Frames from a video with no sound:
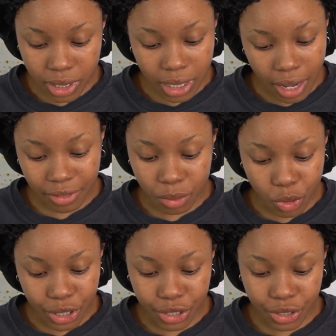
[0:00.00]
have to
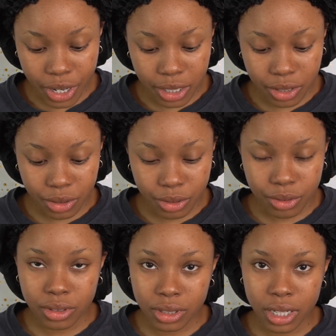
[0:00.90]
moisturize though.
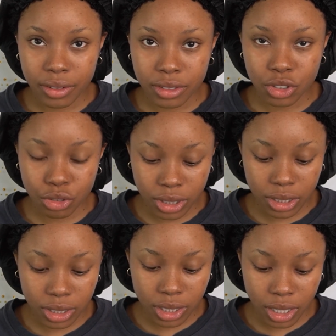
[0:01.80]
We still have to treat the
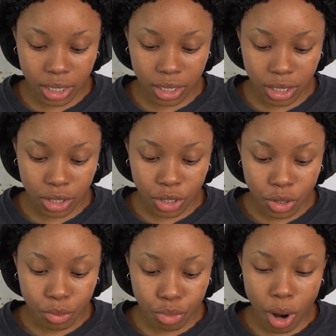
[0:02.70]
skin
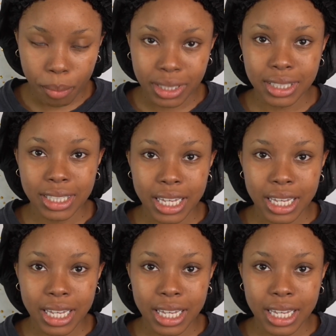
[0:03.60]
properly to